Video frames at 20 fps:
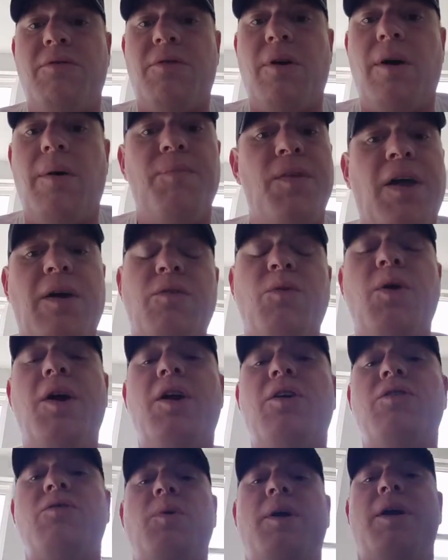Now here's
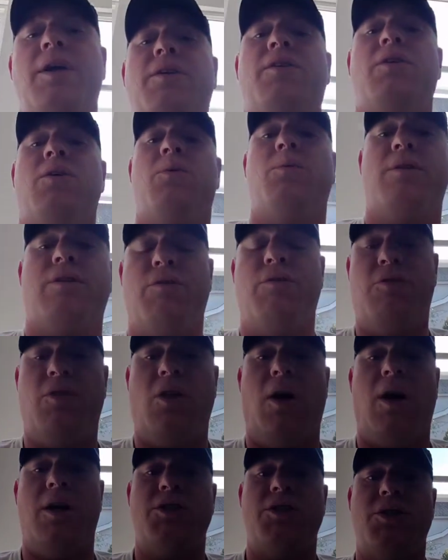what you do with the flush.
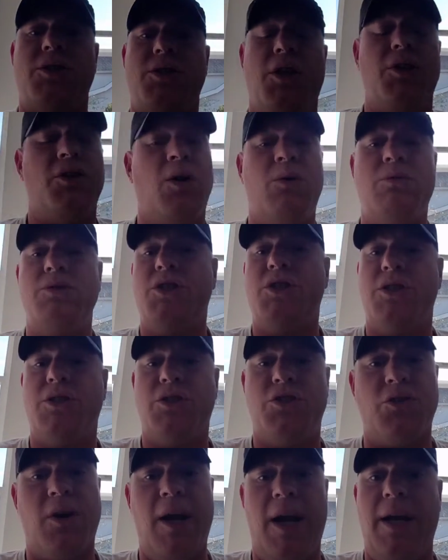You don't just
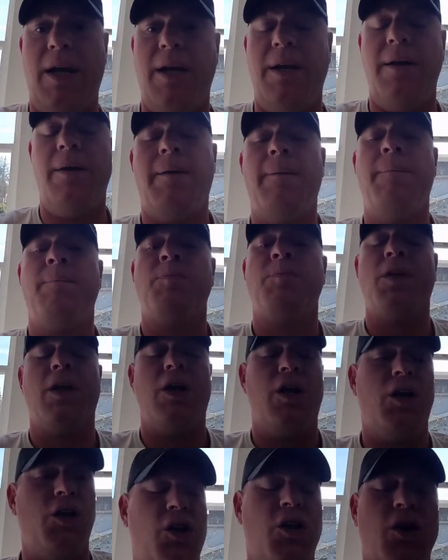drain it.
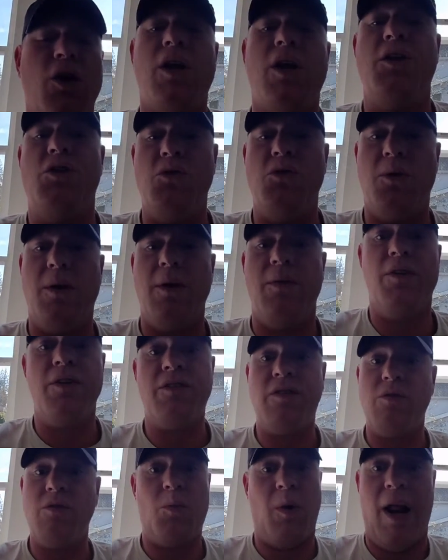This is
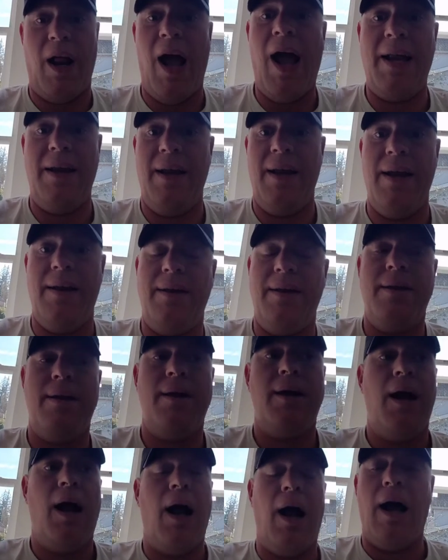what I did.
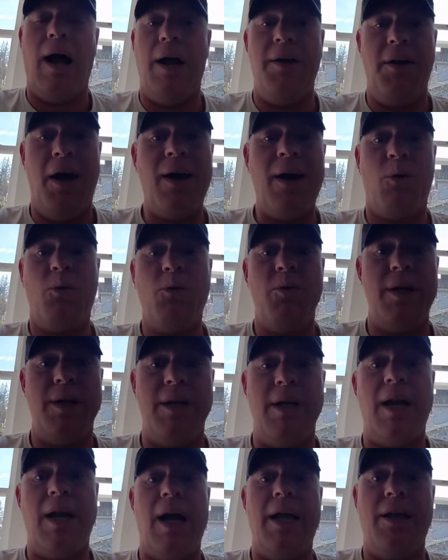Not only did
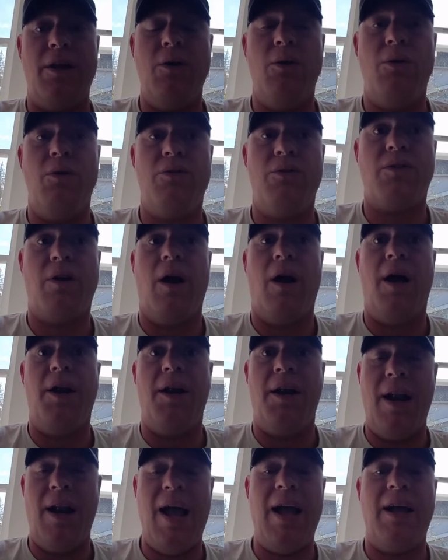I use a
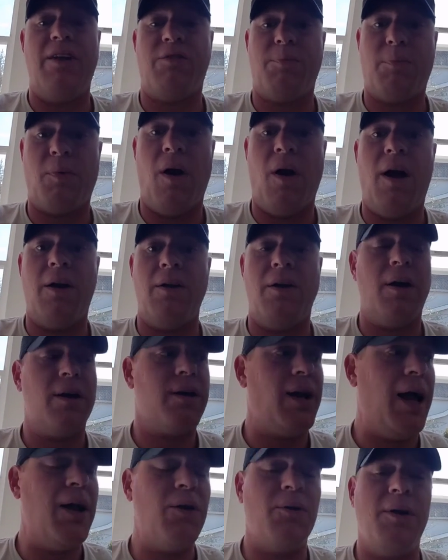nice product,
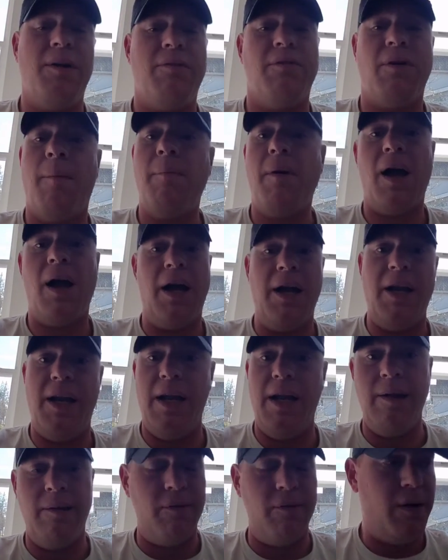I'm not going to
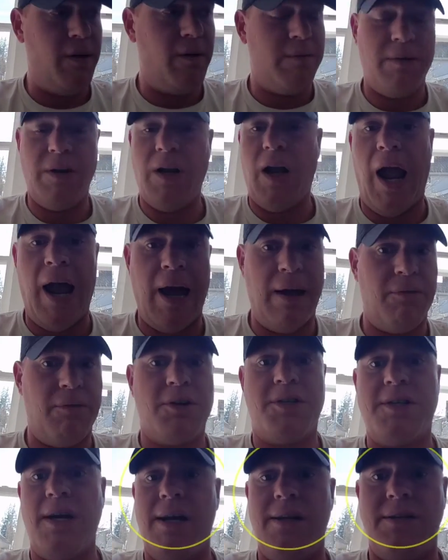even
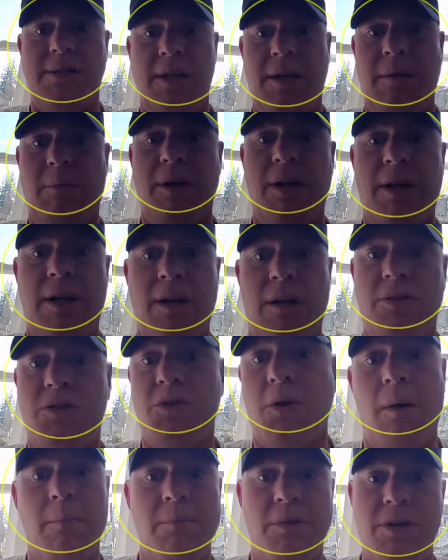advertise anybody else, so
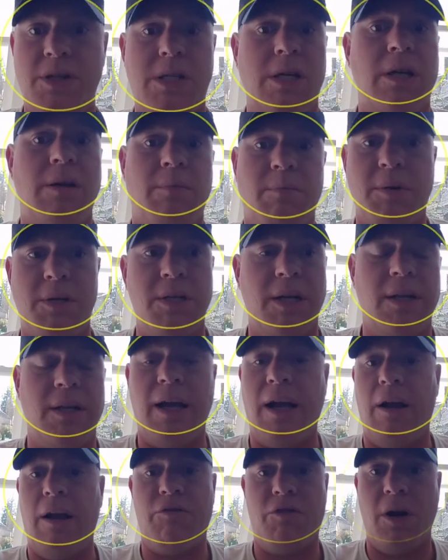I'm just going to pretend like I
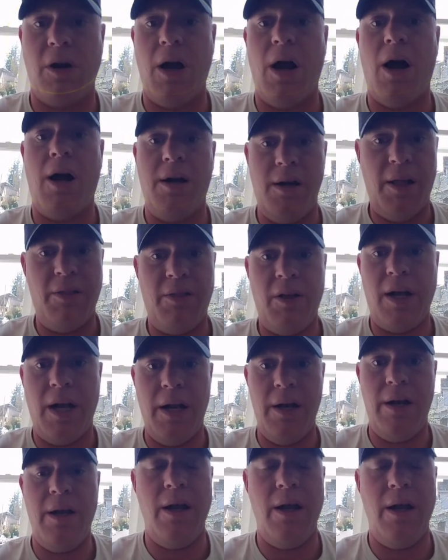forgot, and I think I did.